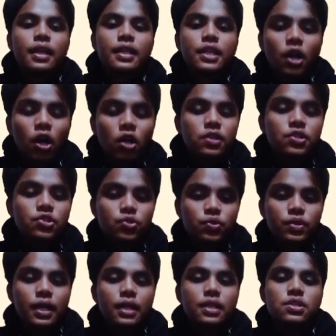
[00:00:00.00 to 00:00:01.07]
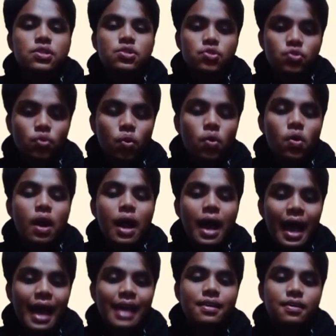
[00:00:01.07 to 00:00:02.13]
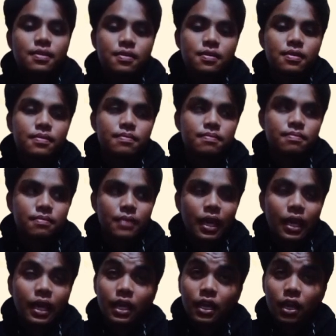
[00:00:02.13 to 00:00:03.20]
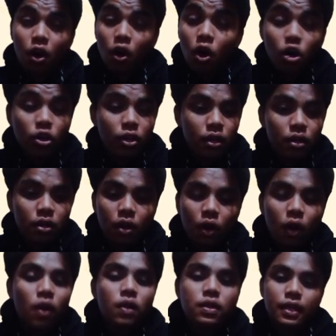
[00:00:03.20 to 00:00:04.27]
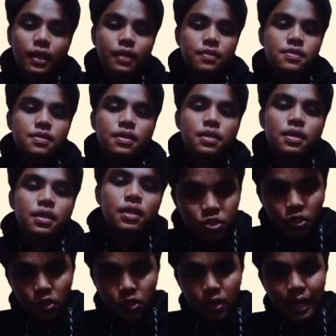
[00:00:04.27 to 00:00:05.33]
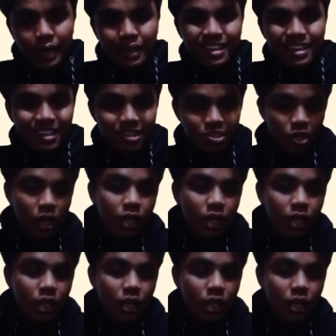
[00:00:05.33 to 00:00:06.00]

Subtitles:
the older student score higher in on all tests. So I think that's all,